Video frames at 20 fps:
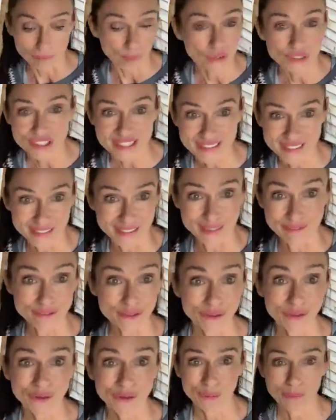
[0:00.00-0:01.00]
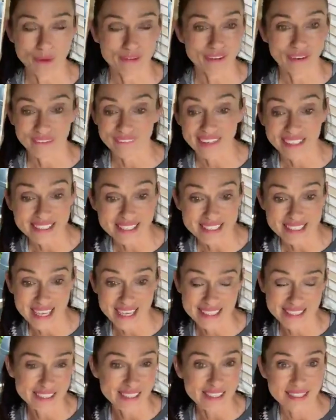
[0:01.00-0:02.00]
bodies that they've up of our
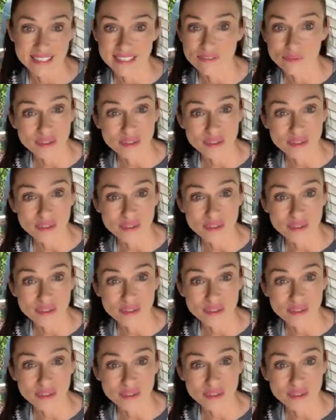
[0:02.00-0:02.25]
ancestors,